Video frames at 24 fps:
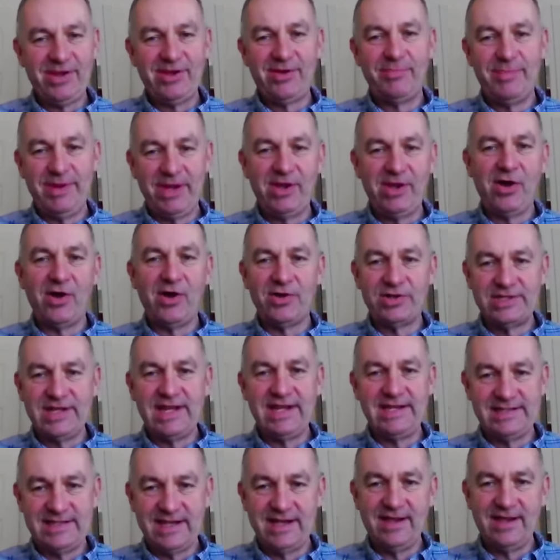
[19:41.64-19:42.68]
because
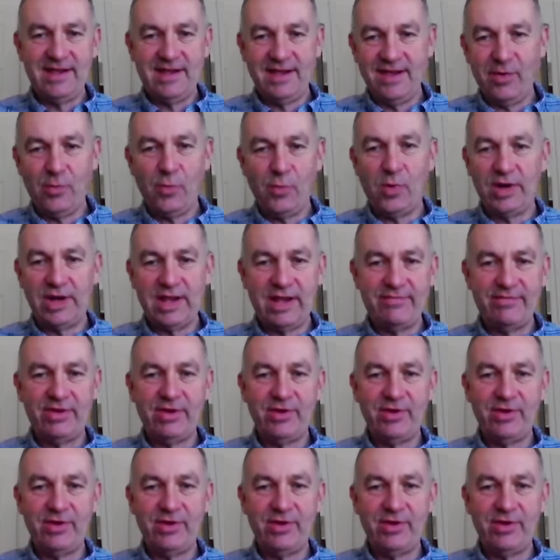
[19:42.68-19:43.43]
he's a whatever,